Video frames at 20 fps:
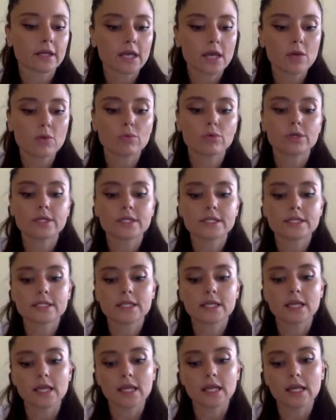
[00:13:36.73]
keywords
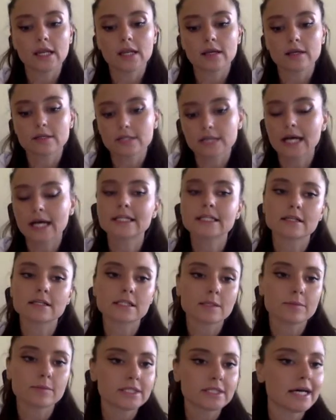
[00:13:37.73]
in title,
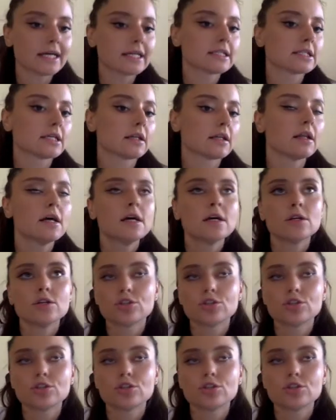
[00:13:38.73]
subtitle,